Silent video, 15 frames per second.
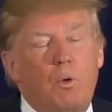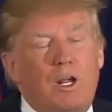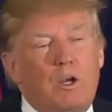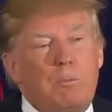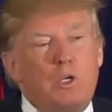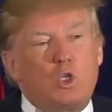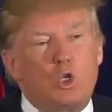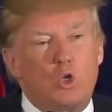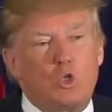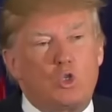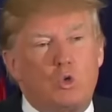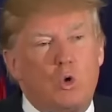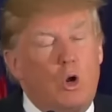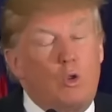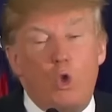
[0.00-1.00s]
We're going to be so
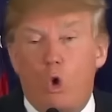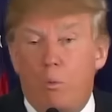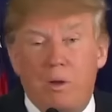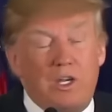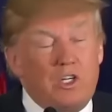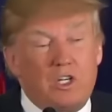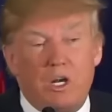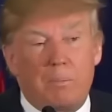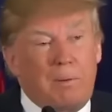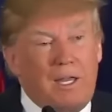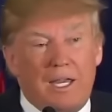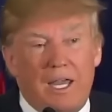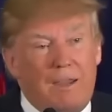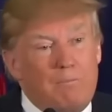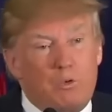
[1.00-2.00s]
strong. Nobody's going to
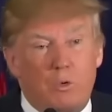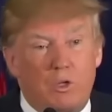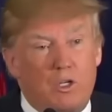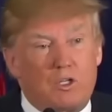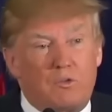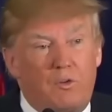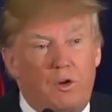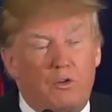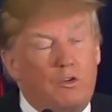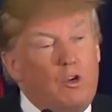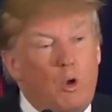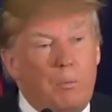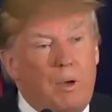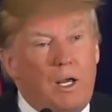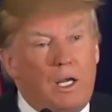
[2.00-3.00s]
play games with us, folks.
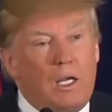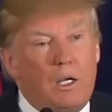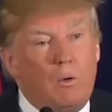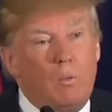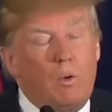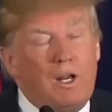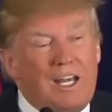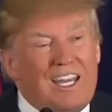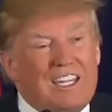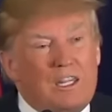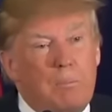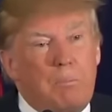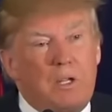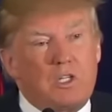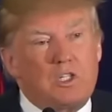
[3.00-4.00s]
Nobody. We're going to
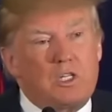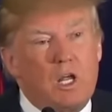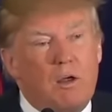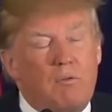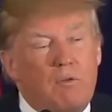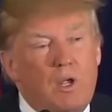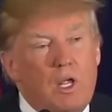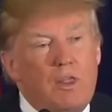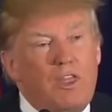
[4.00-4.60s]
get the best stuff.